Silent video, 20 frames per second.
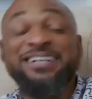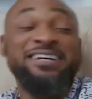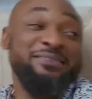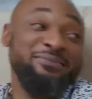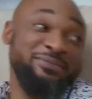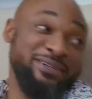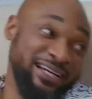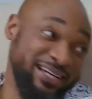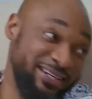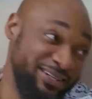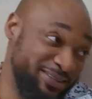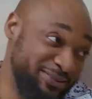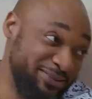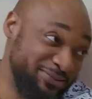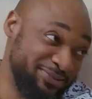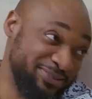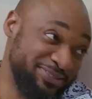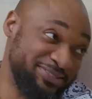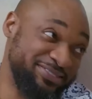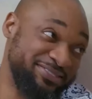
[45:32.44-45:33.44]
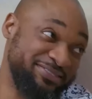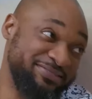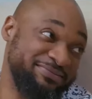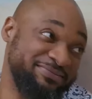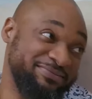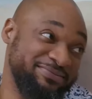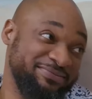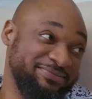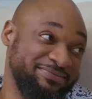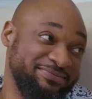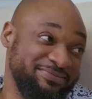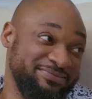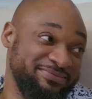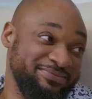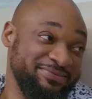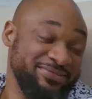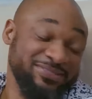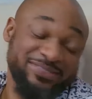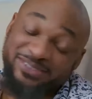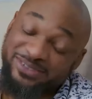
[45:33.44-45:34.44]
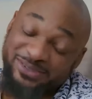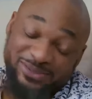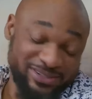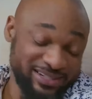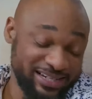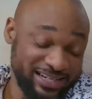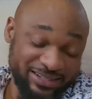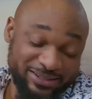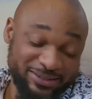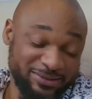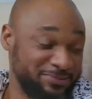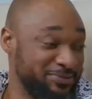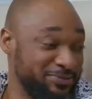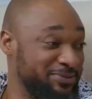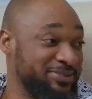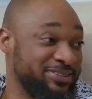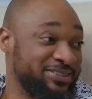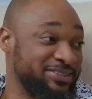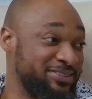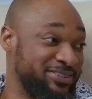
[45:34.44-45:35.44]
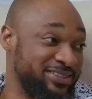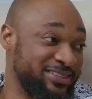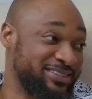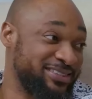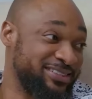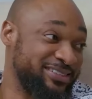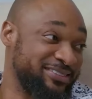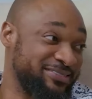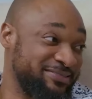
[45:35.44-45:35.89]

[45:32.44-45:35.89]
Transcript: But I love you. Luna, I love you, seriously.